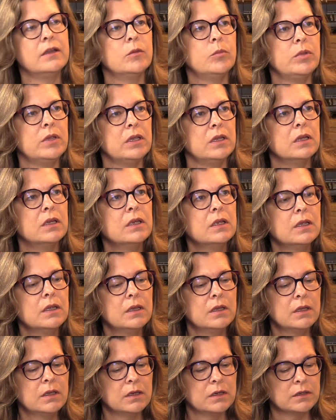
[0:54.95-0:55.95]
to be
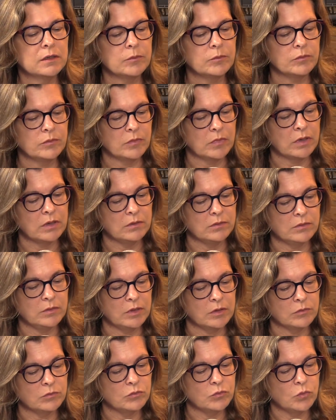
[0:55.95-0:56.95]
um, our
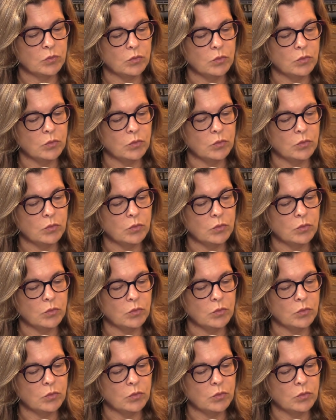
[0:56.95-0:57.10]
you know